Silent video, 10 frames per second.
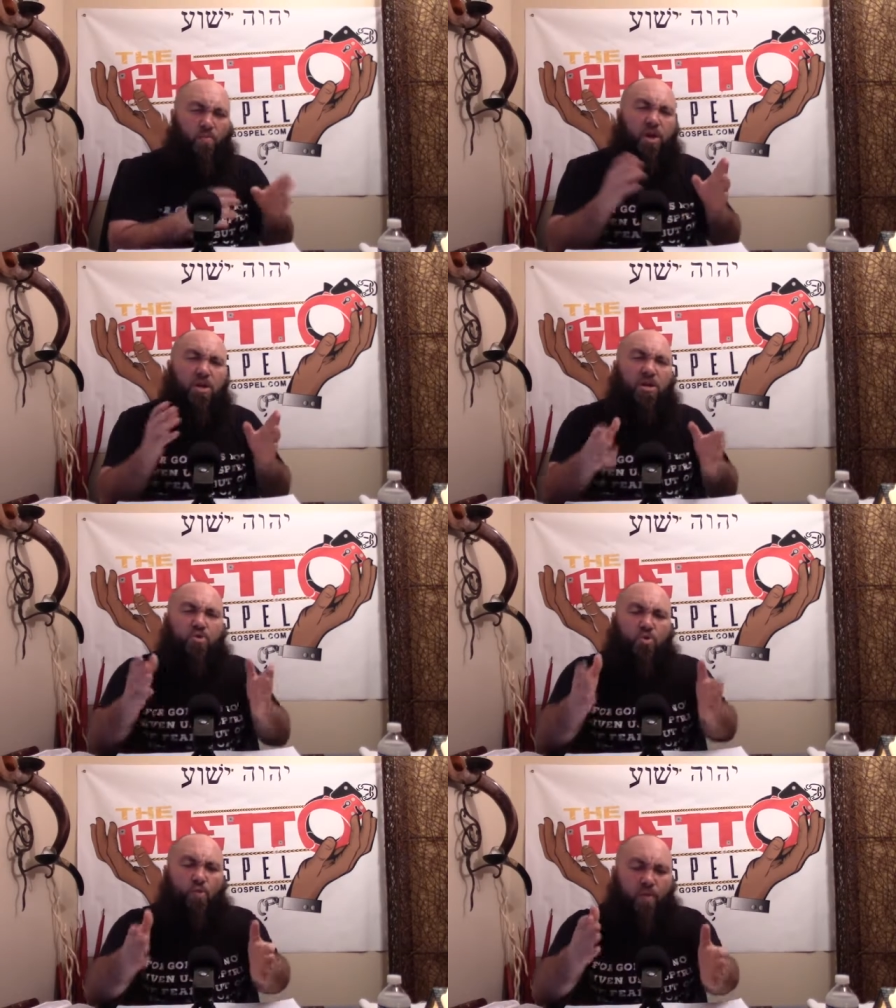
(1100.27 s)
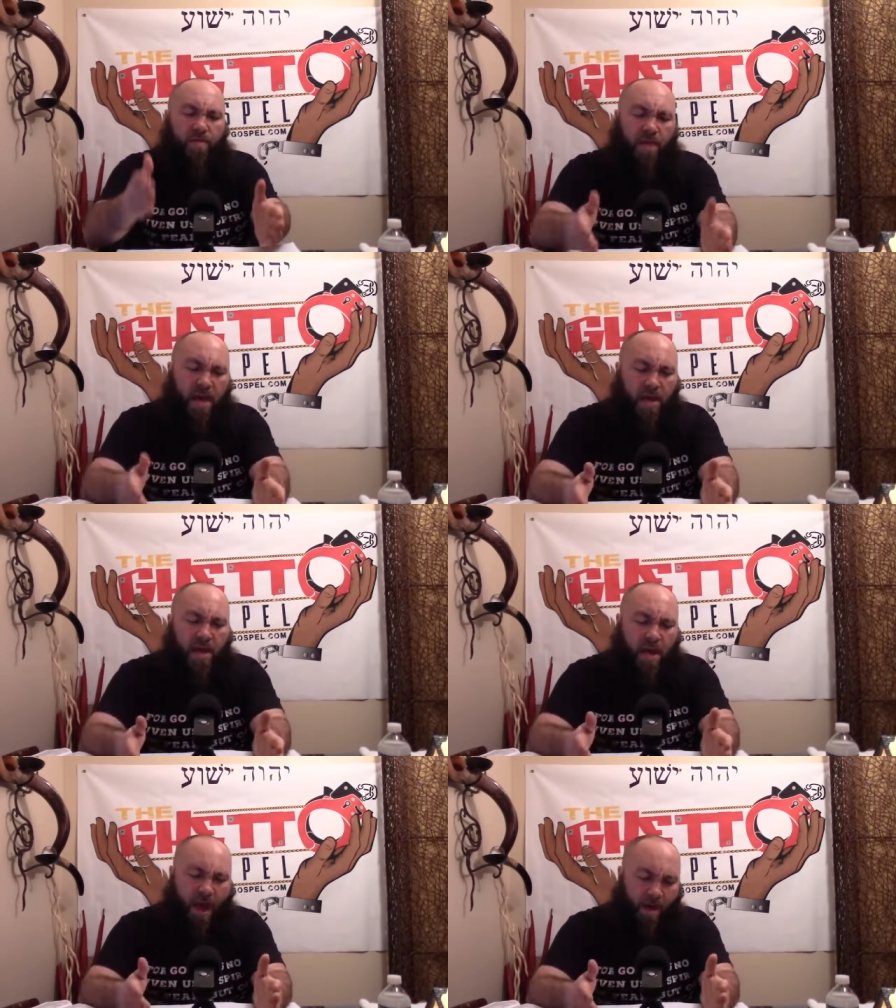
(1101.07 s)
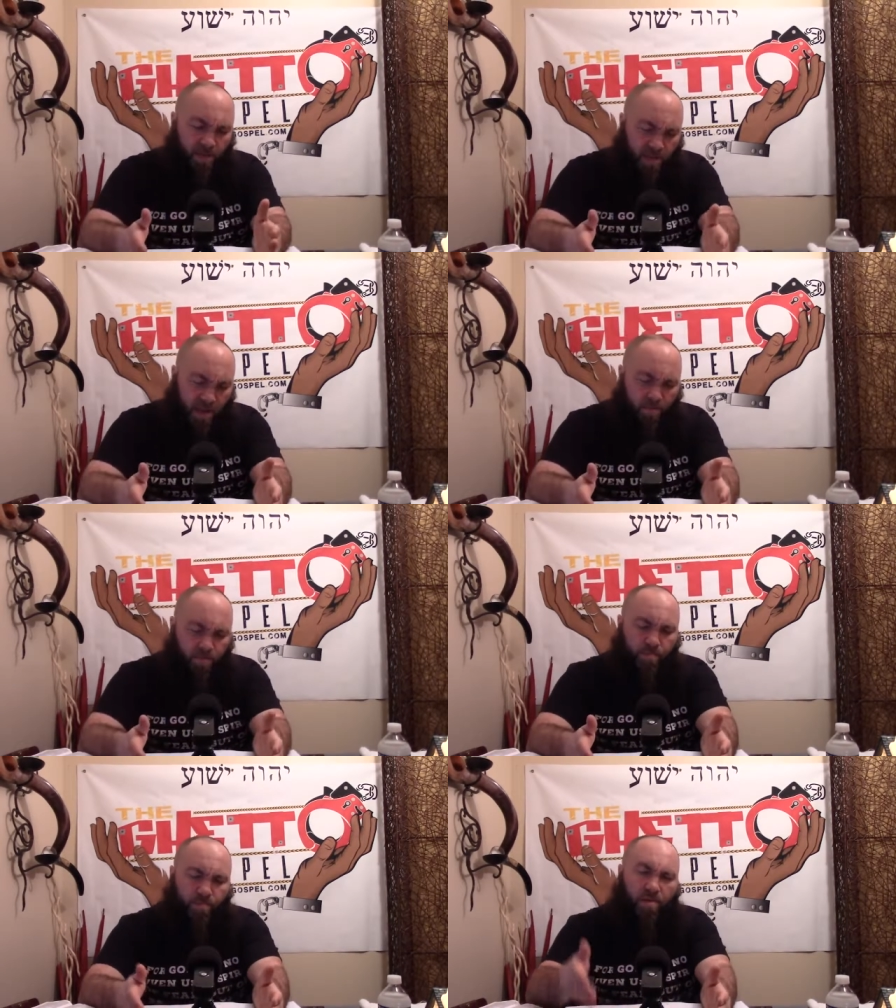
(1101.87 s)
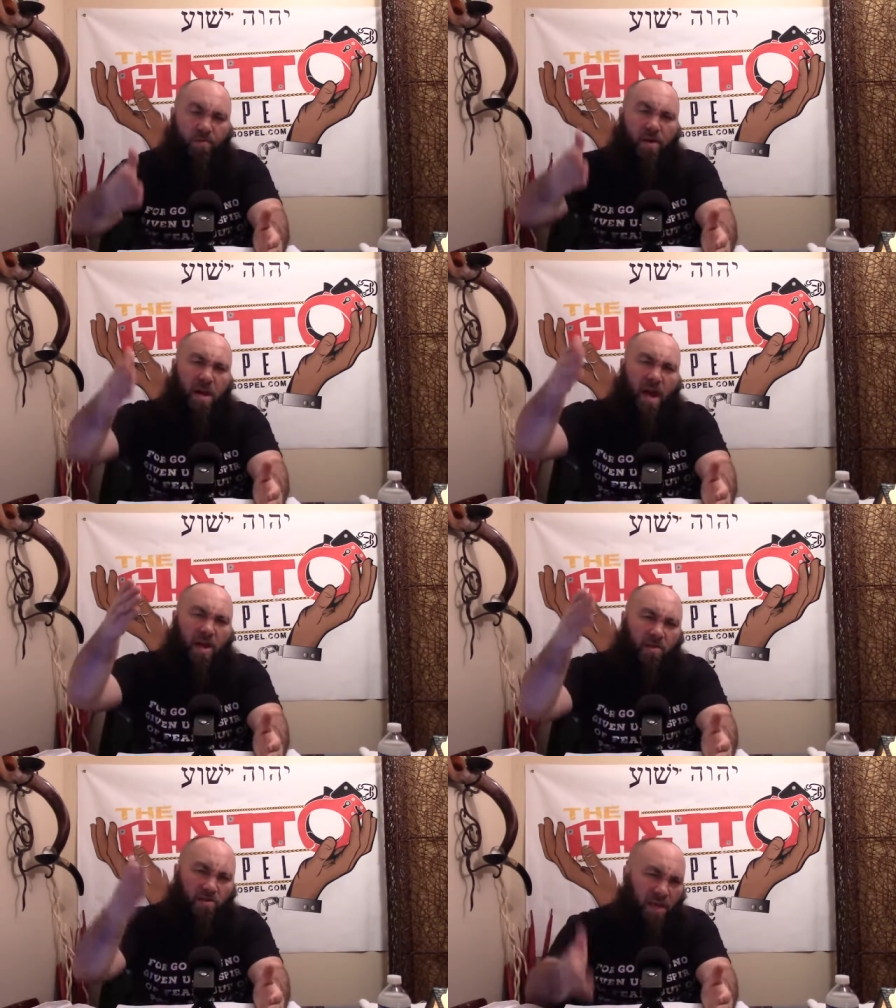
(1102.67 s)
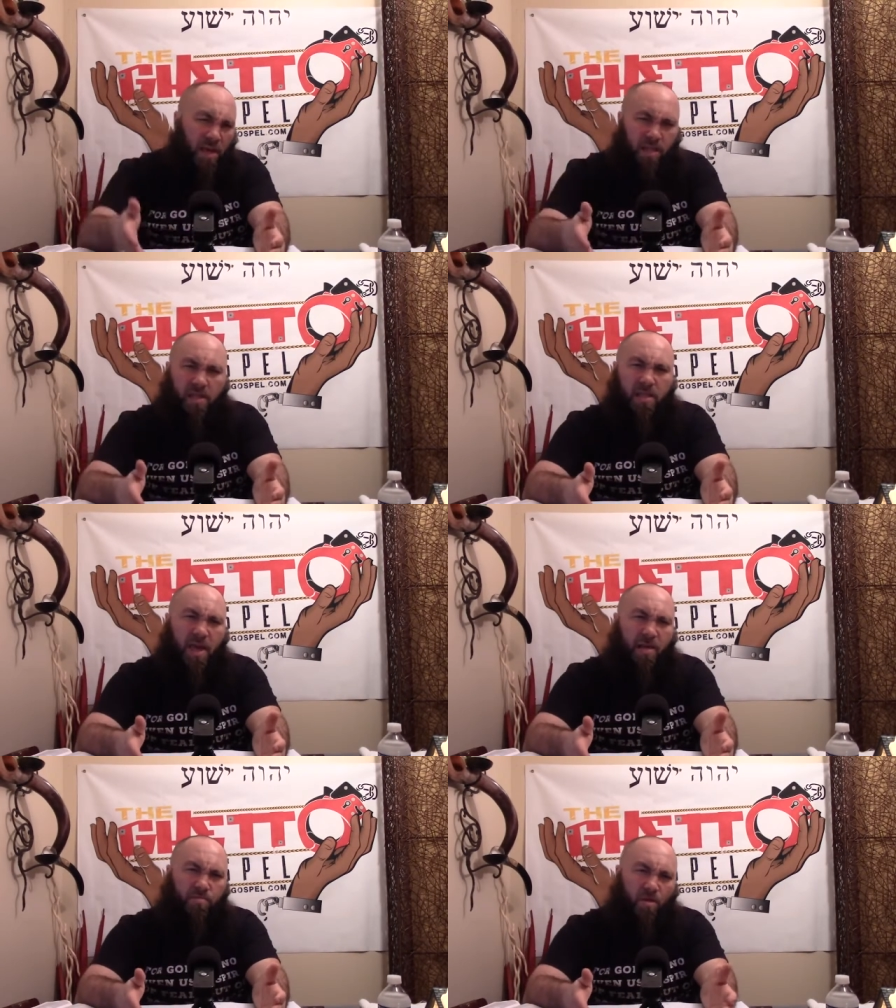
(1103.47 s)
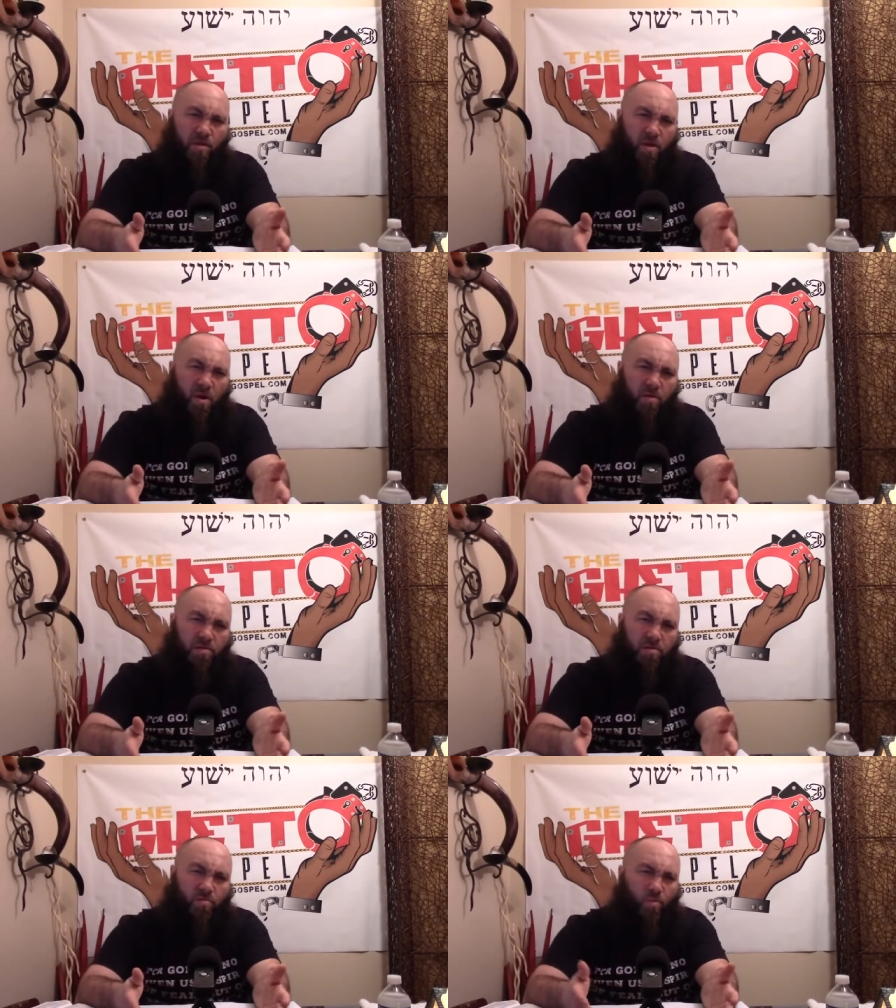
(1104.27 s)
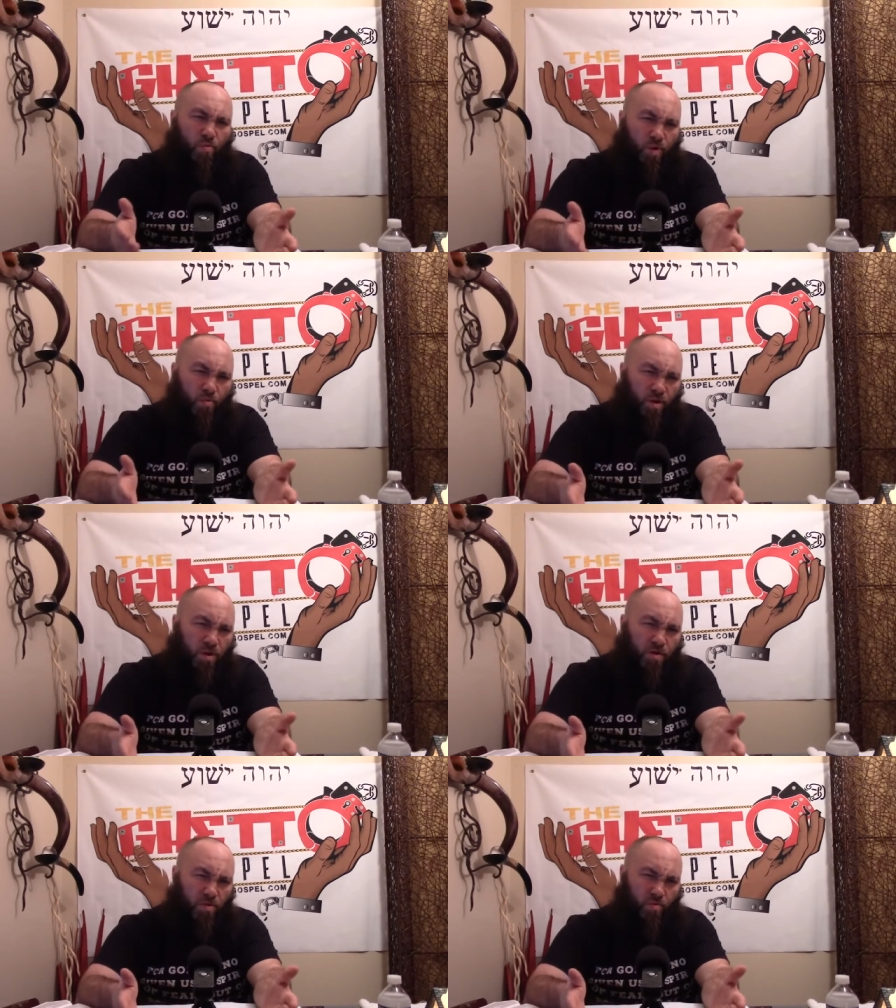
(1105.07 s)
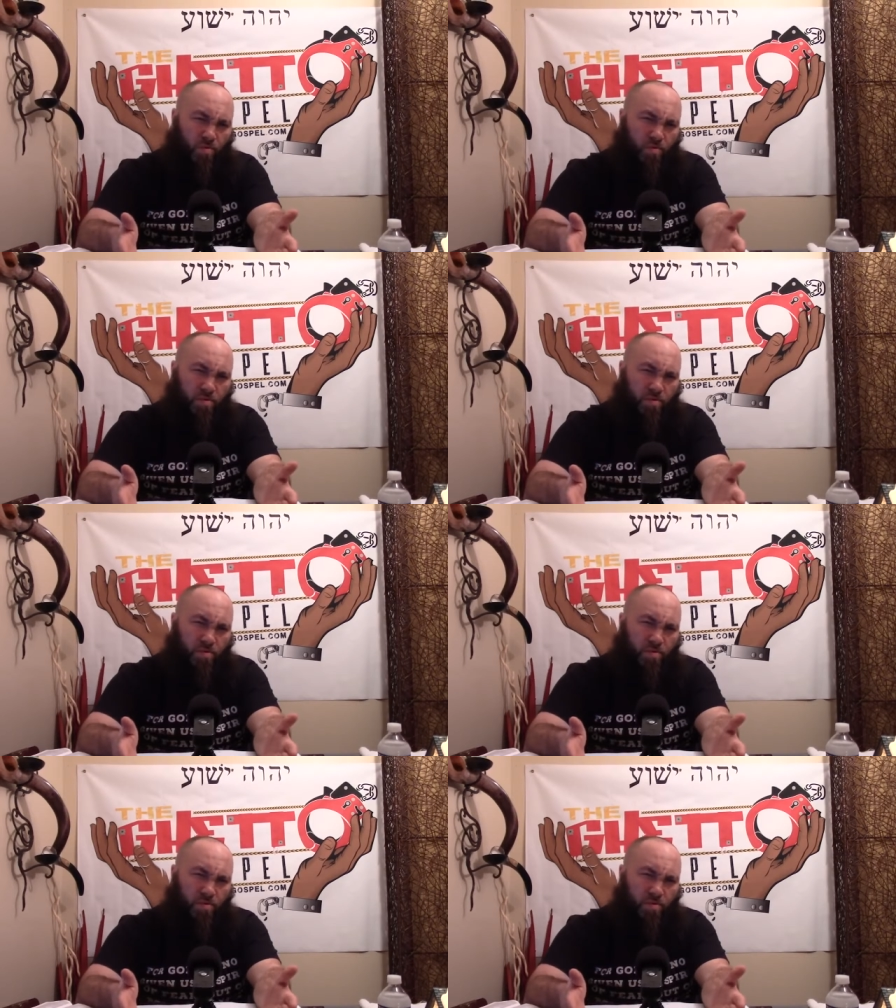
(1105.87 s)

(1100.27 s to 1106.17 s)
What are you going to do when they have the temple built and they're killing lambs on the altar? What, what, what are you going to do?